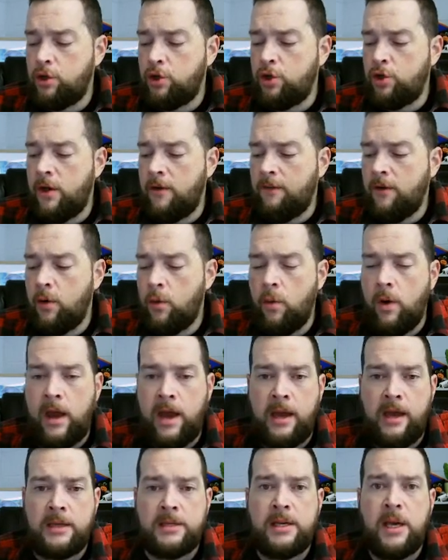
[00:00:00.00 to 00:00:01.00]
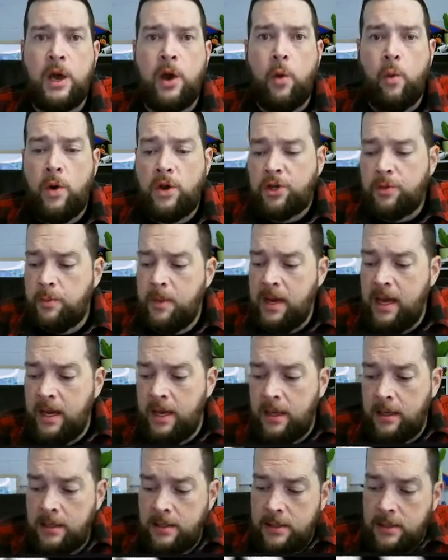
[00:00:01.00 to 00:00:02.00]
2 different ways, which
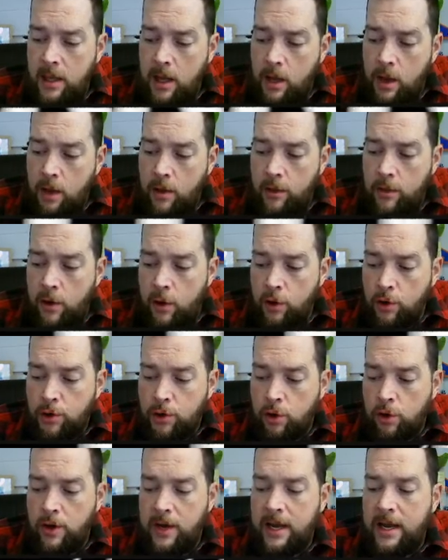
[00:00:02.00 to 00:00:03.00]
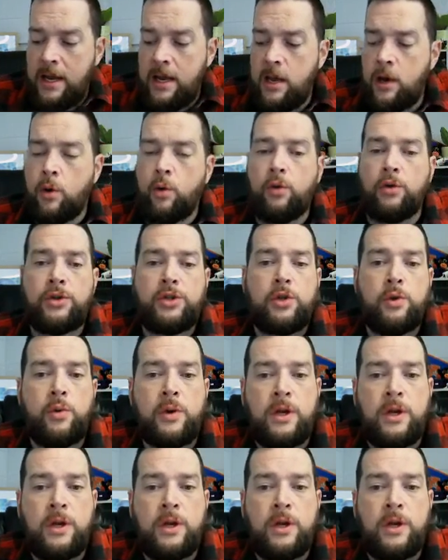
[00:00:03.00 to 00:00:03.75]
means those are equal to